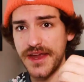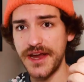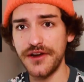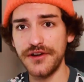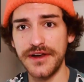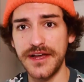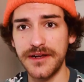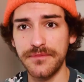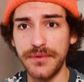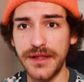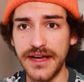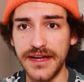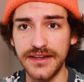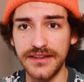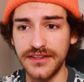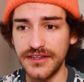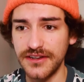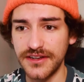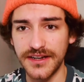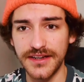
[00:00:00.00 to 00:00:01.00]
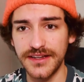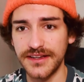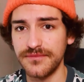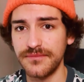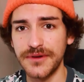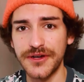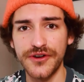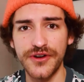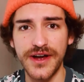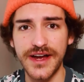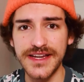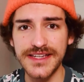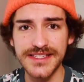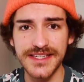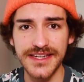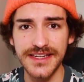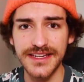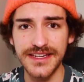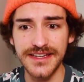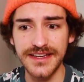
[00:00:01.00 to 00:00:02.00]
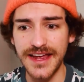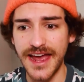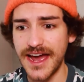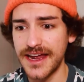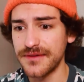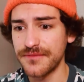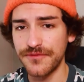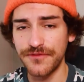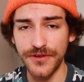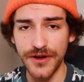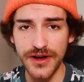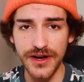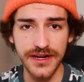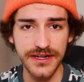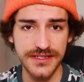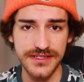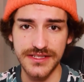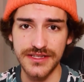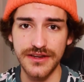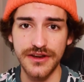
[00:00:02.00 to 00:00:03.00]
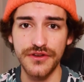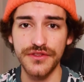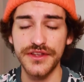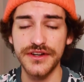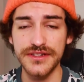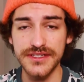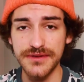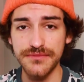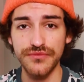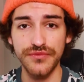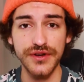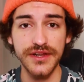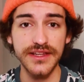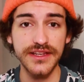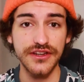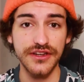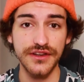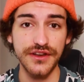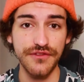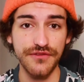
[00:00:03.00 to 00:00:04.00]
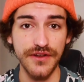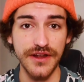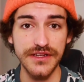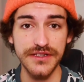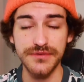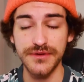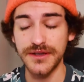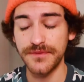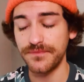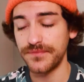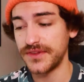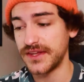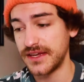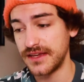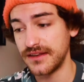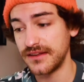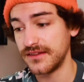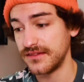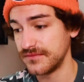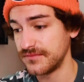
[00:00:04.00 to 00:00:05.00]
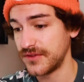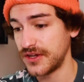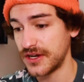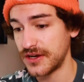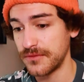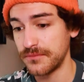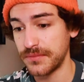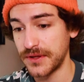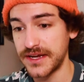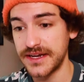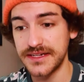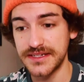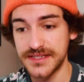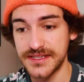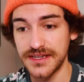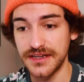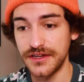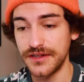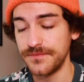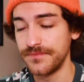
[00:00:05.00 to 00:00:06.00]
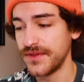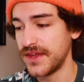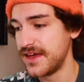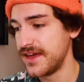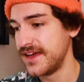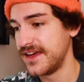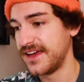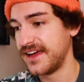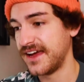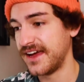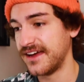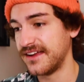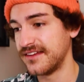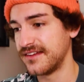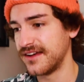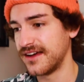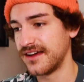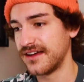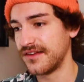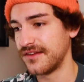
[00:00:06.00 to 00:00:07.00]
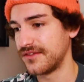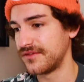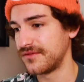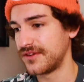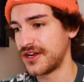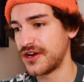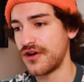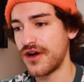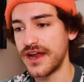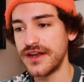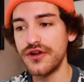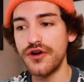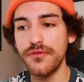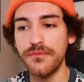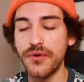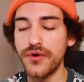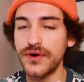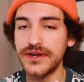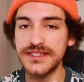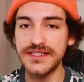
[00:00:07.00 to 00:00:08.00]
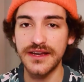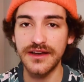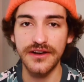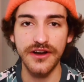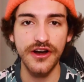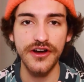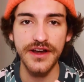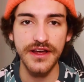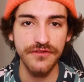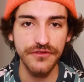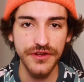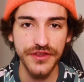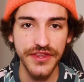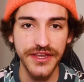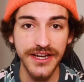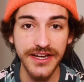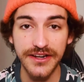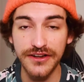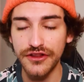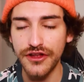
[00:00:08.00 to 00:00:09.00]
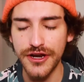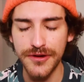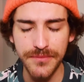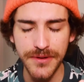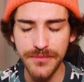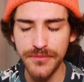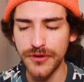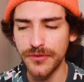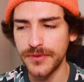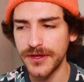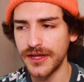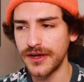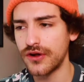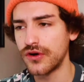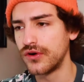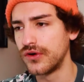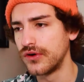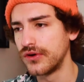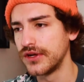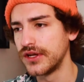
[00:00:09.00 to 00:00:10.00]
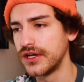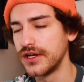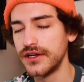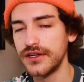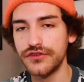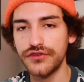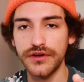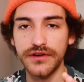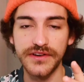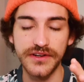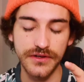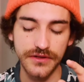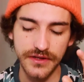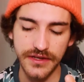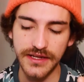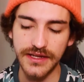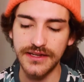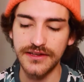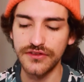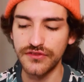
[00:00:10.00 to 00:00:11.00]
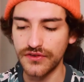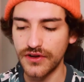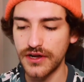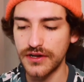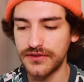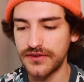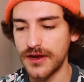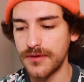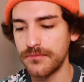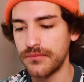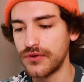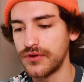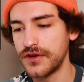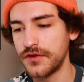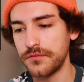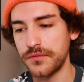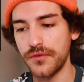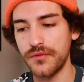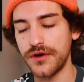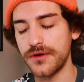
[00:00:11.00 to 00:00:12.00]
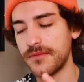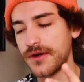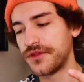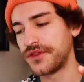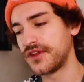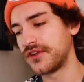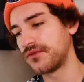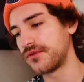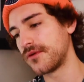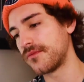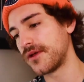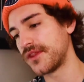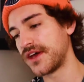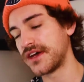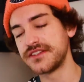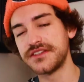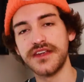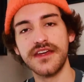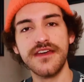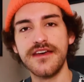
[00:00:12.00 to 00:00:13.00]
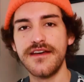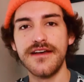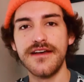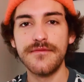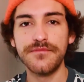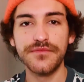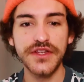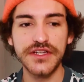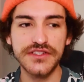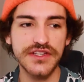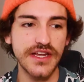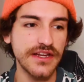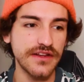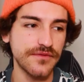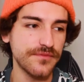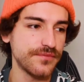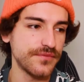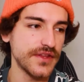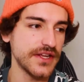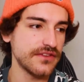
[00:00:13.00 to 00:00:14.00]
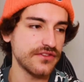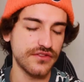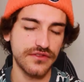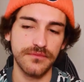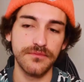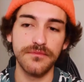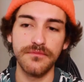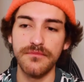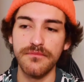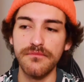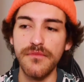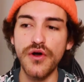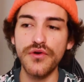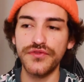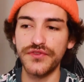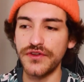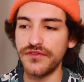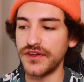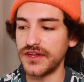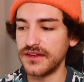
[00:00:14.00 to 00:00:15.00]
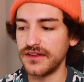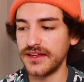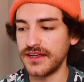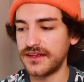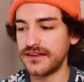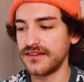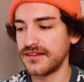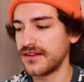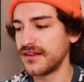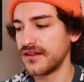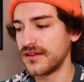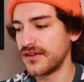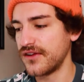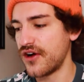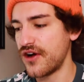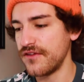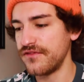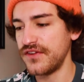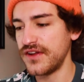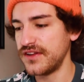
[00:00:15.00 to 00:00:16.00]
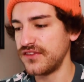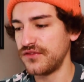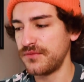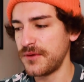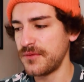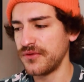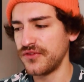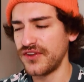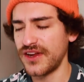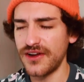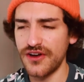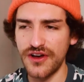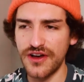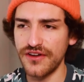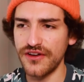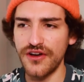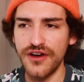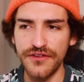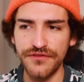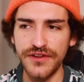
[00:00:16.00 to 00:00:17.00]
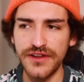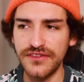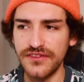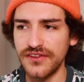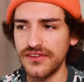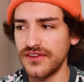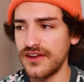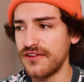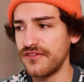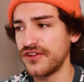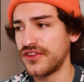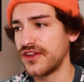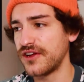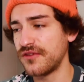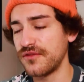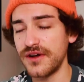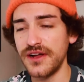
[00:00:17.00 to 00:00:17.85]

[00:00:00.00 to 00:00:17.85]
Aaron Ekblad, you got Miro Heiskanen, Adam Fox. You know, there's some really good defensemen in, you know, playing still. And, I know points aren't everything, and a lot of people will be like, oh, yeah, sure, like, he's got 10 points, but what about this, what about that? It's like, that's most of it. Like, the offense, people say, oh, offense isn't everything.